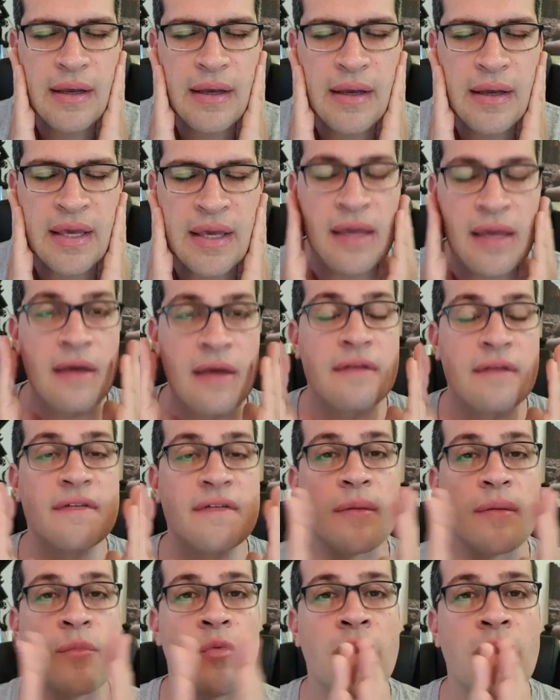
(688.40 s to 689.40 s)
hear
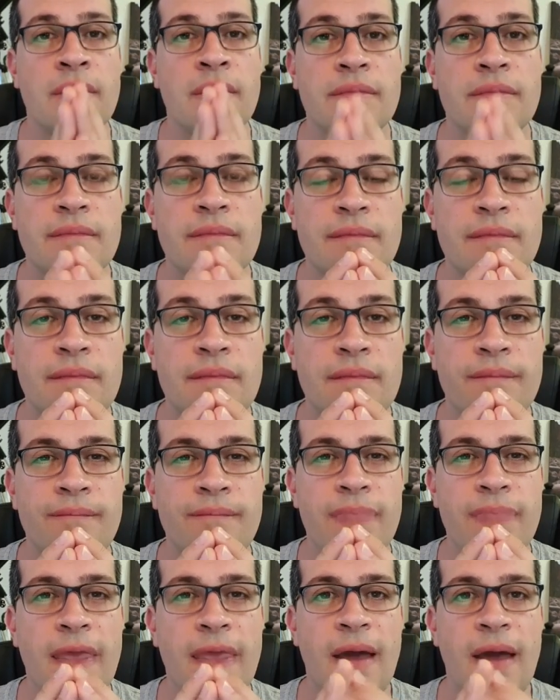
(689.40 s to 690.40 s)
someone,
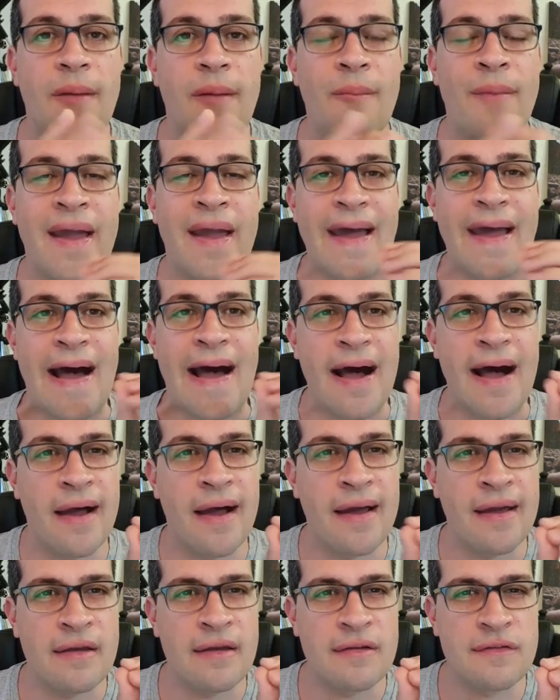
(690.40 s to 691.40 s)
my
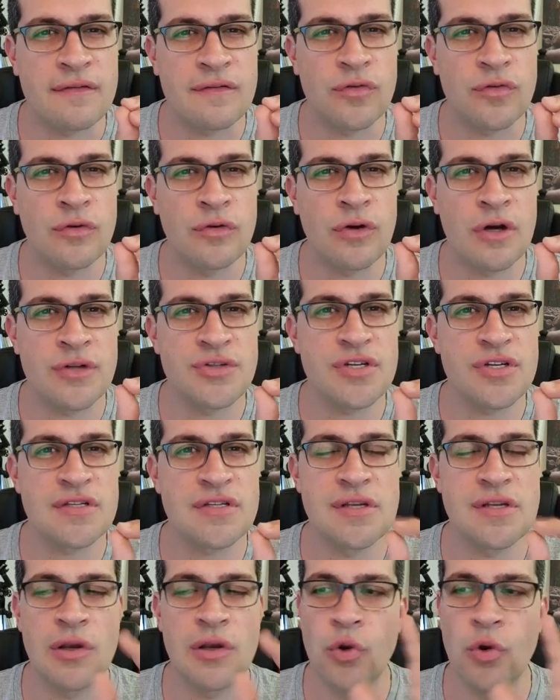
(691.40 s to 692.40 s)
eyes to not
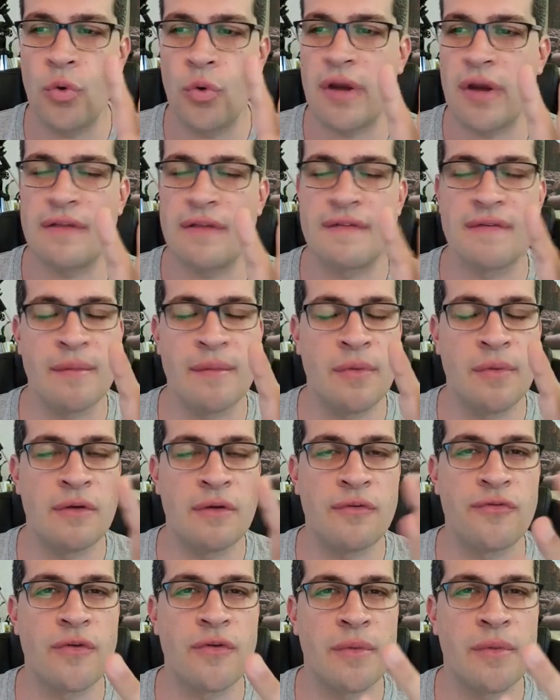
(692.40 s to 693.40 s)
just look at
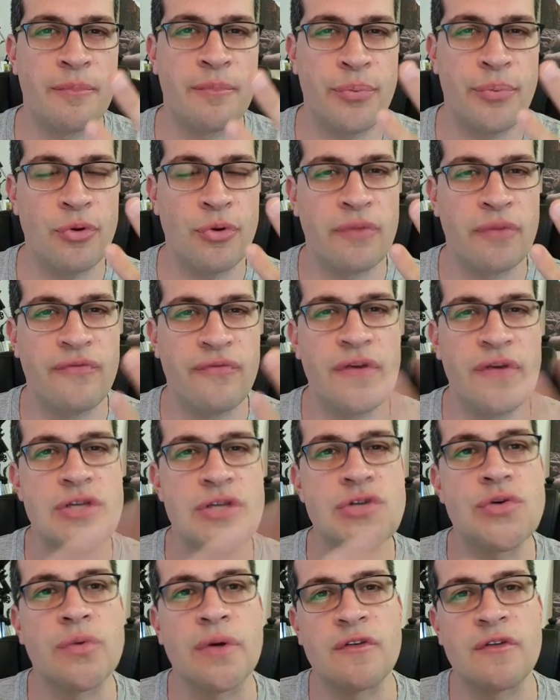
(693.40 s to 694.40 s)
someone from a pure
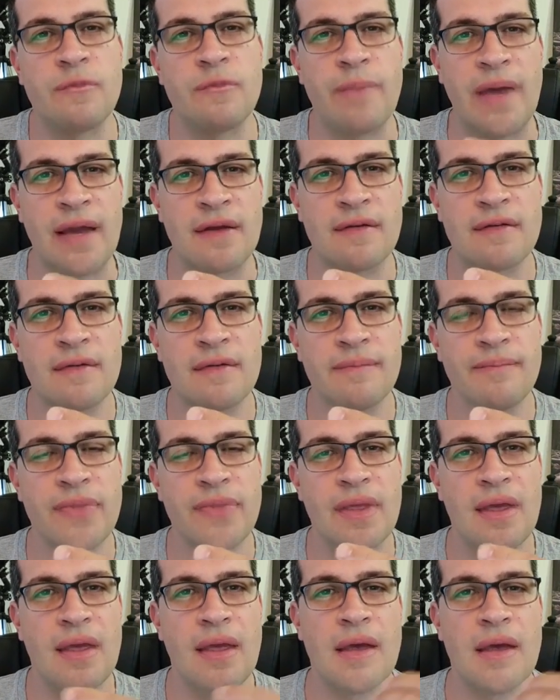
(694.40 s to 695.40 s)
visual aspect,
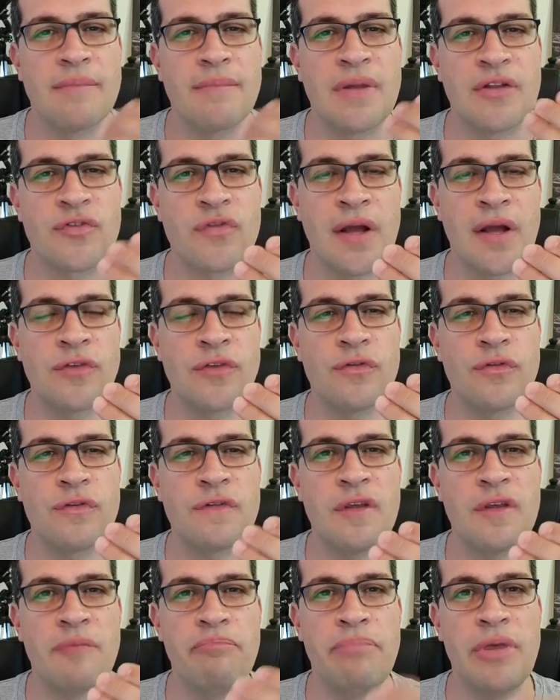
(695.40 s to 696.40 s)
but trying to
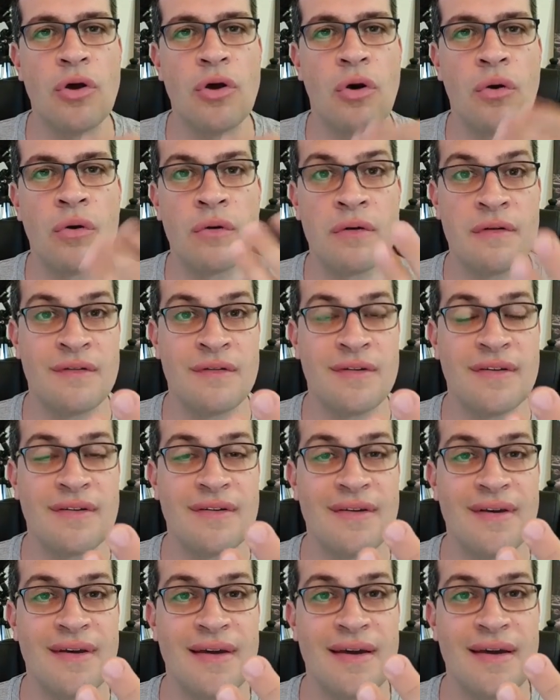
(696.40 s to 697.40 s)
see beyond
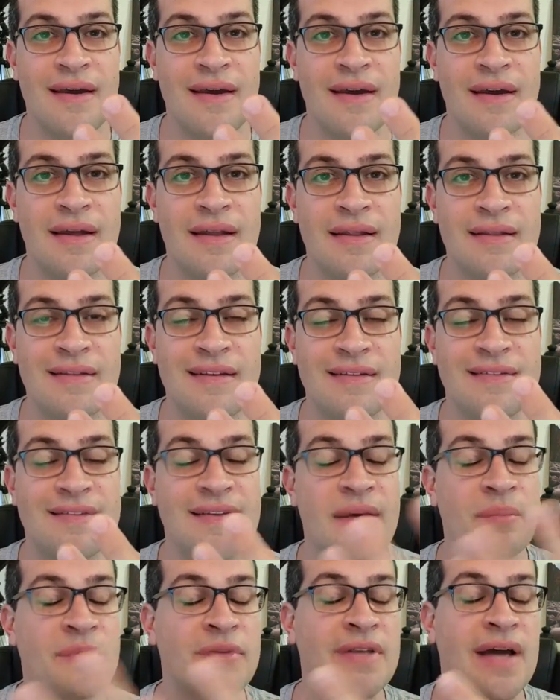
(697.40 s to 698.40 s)
the
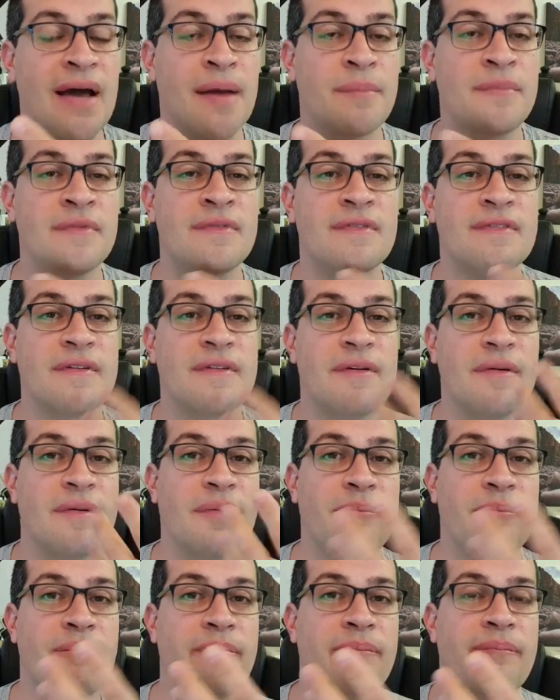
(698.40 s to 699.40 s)
sometimes
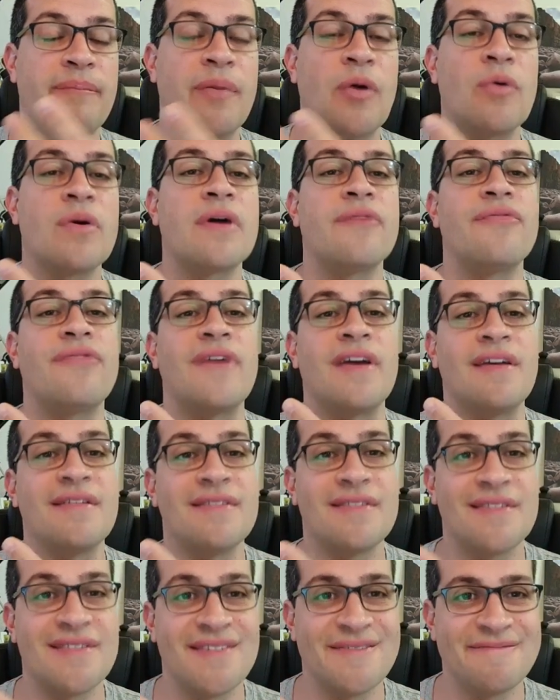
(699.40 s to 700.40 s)
poker
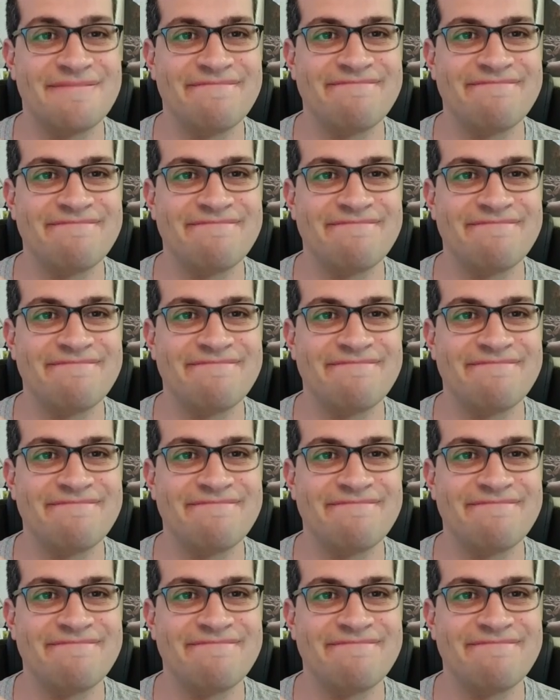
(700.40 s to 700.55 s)
face